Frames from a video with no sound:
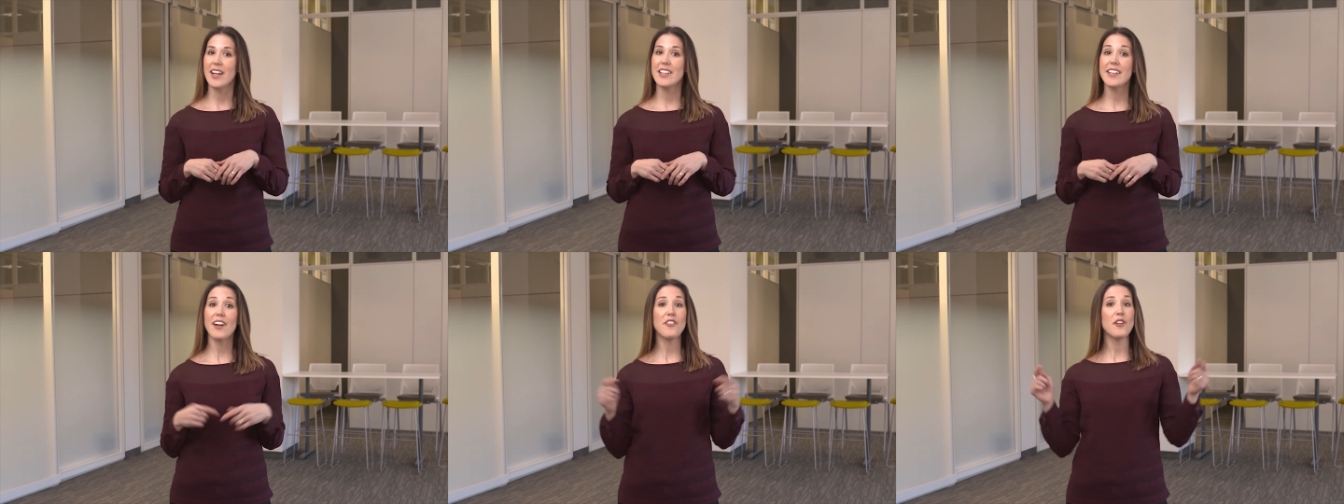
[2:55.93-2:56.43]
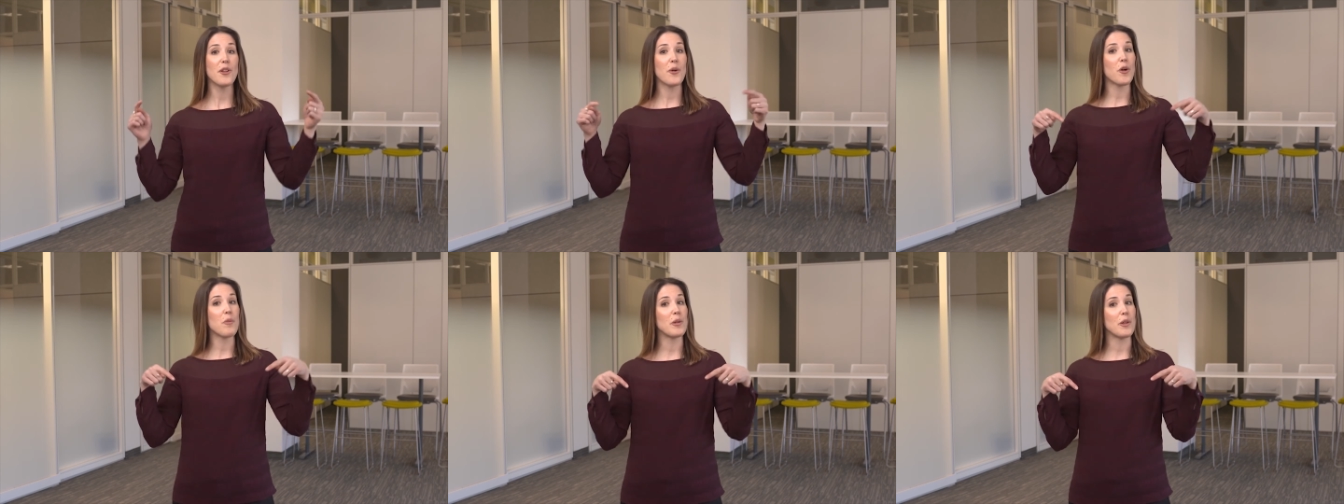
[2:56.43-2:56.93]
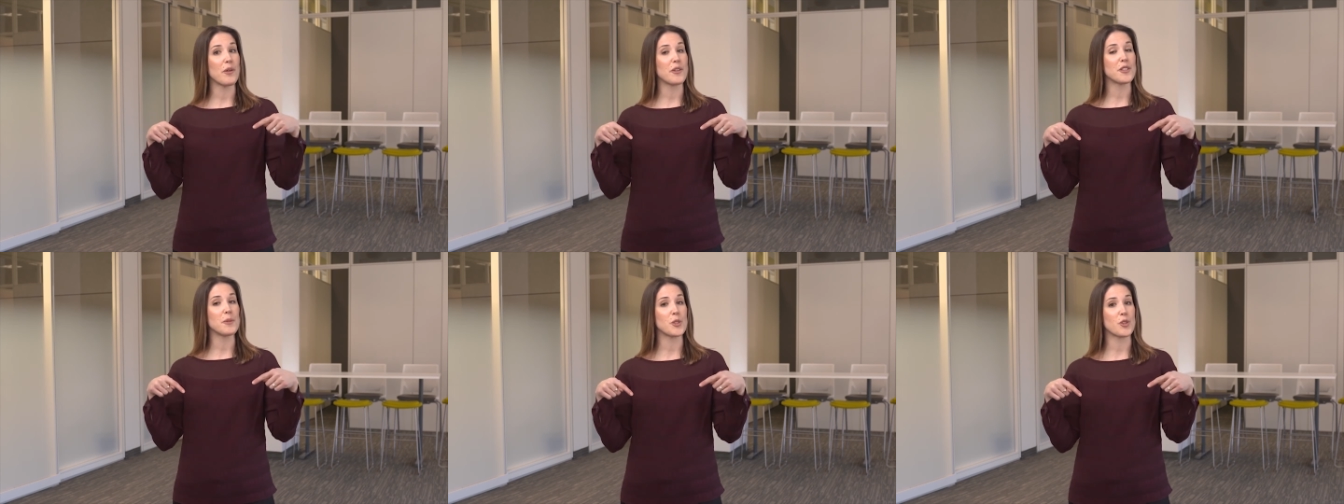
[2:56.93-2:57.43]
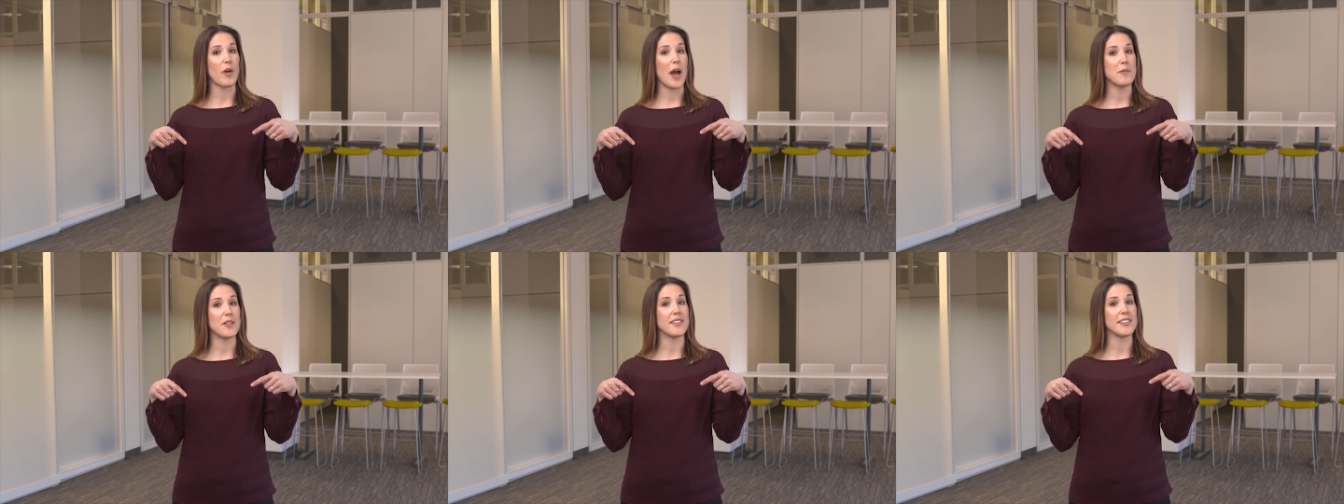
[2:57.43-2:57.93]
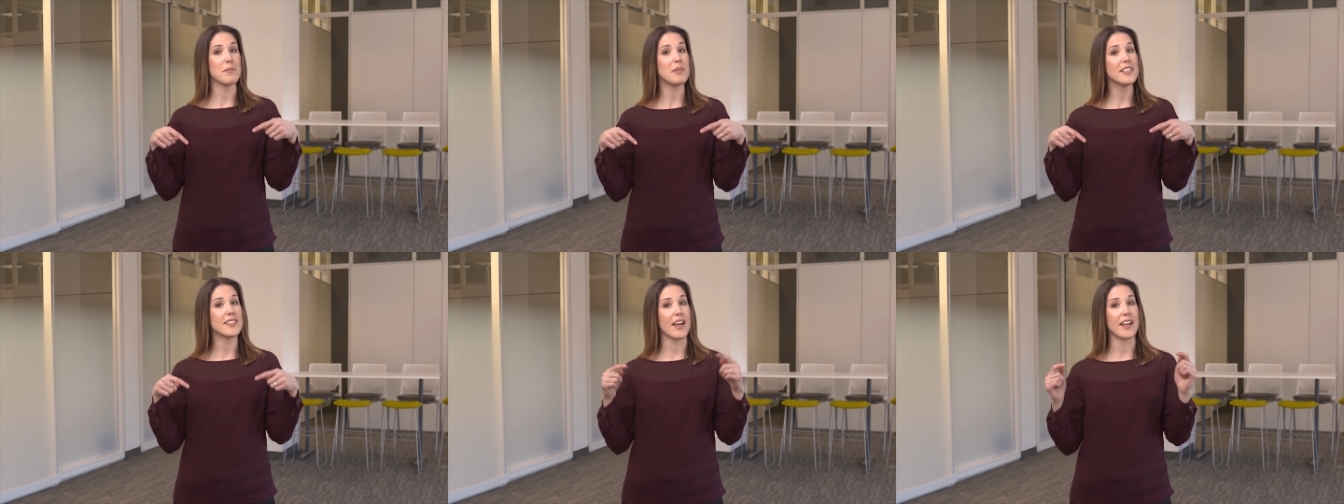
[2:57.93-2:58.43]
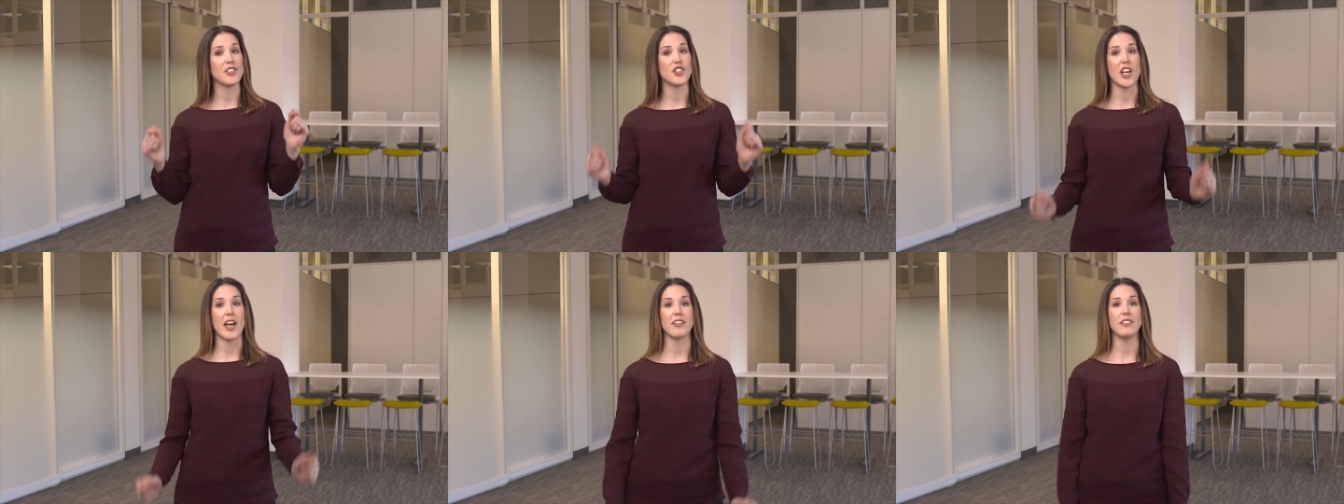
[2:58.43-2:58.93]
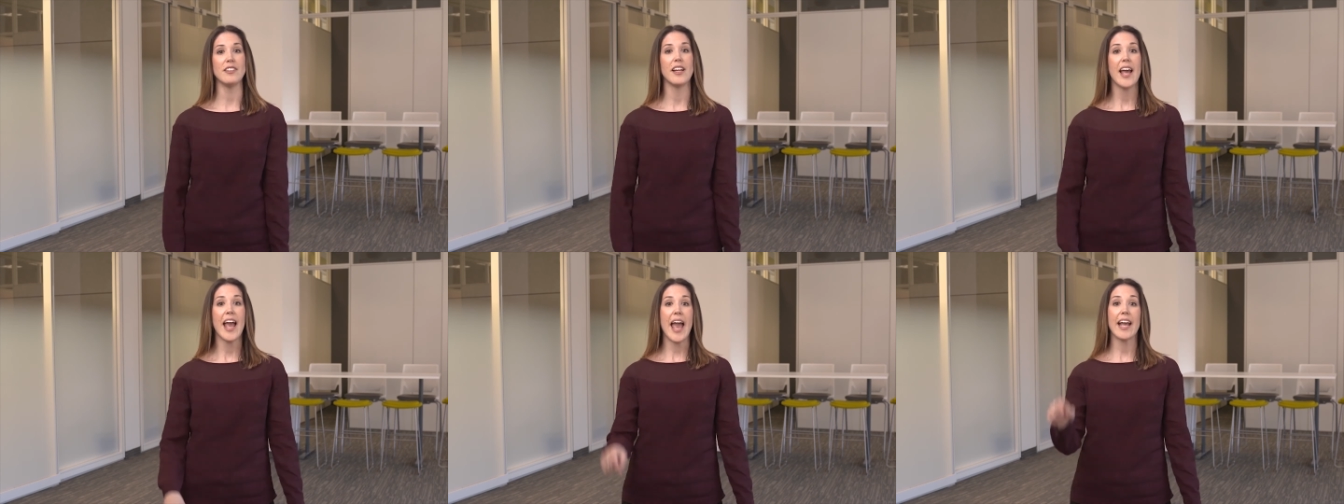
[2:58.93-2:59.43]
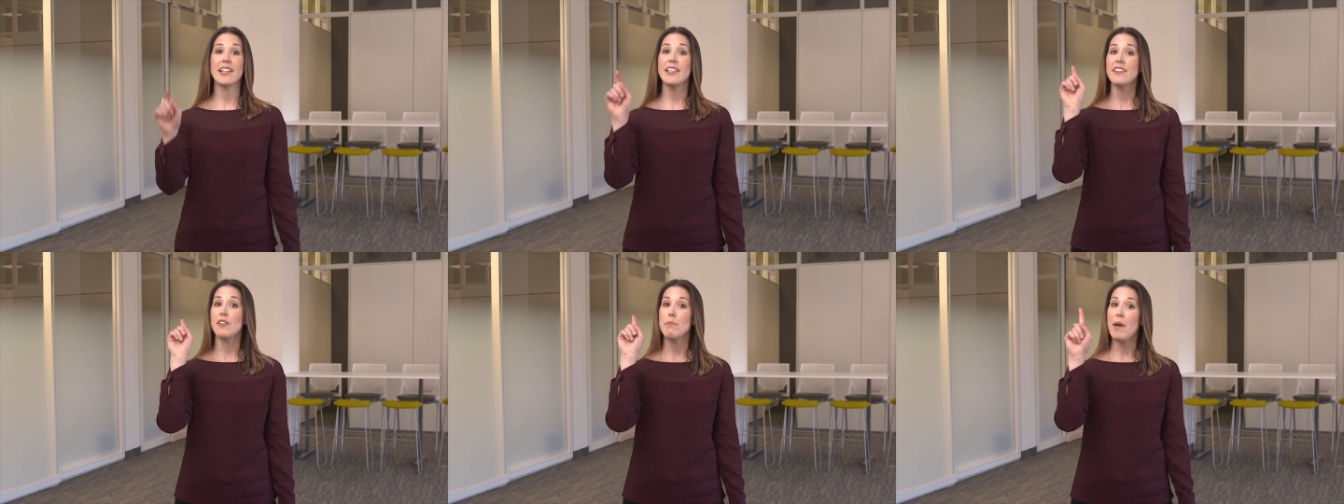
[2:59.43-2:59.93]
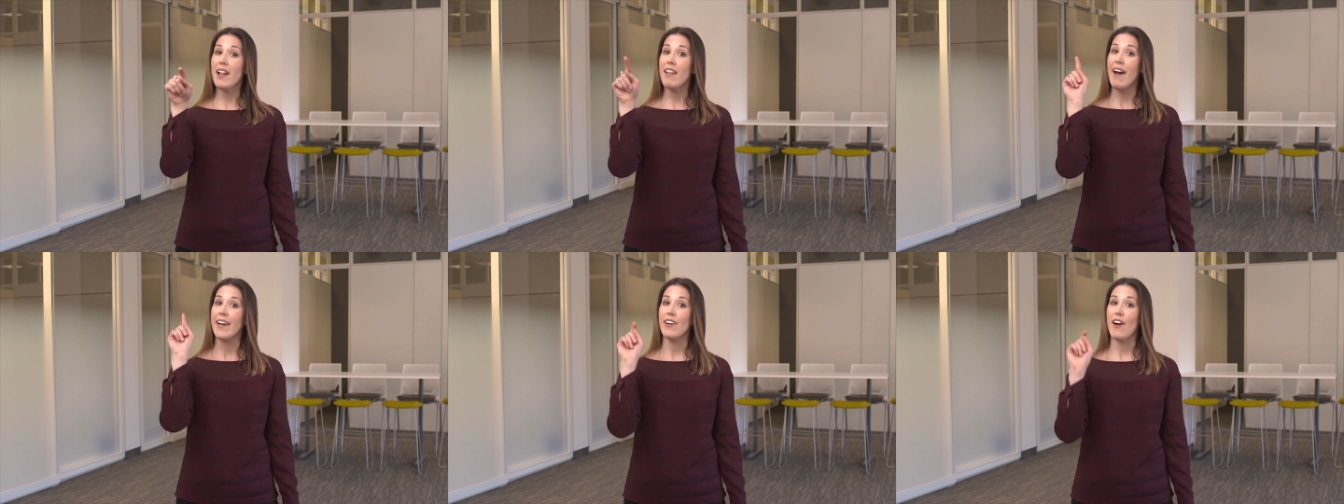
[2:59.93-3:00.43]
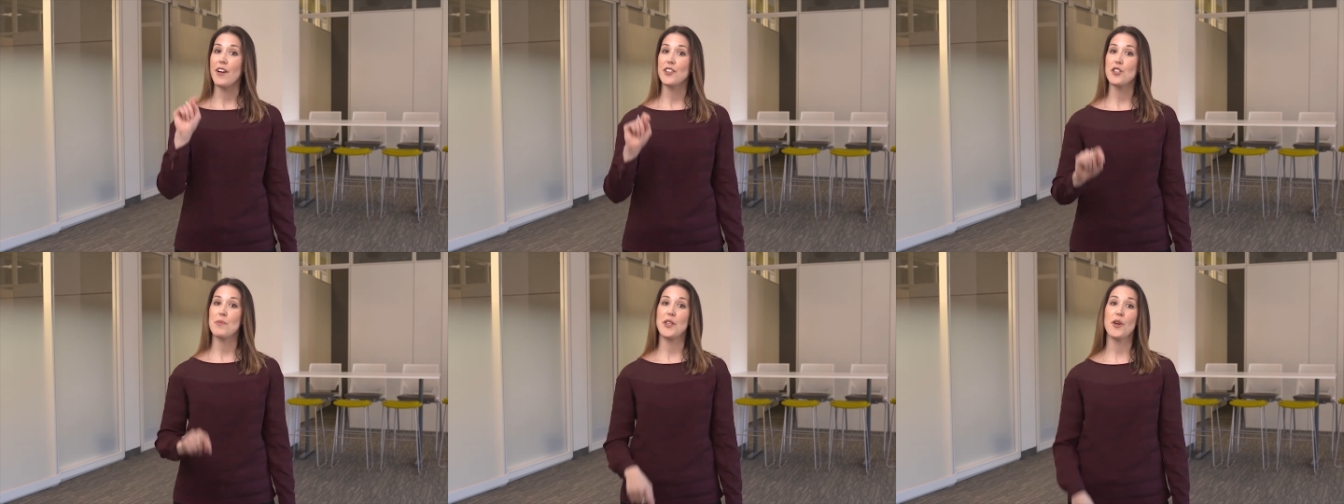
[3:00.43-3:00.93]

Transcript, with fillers: Click on the logo below to subscribe to the Simply Science channel and click the bell icon to be